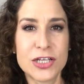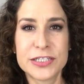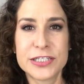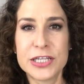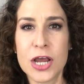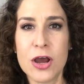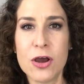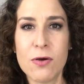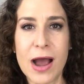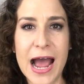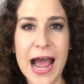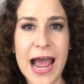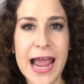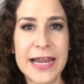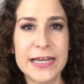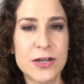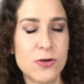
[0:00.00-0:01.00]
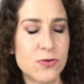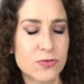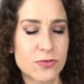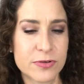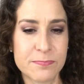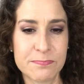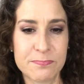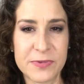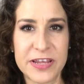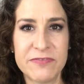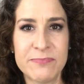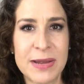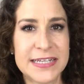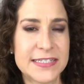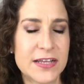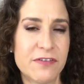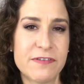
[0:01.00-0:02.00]
So I don't give
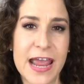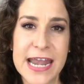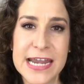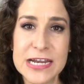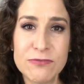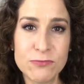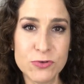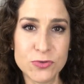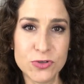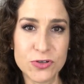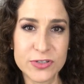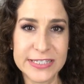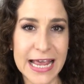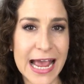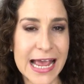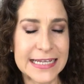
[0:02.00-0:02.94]
myself any rules.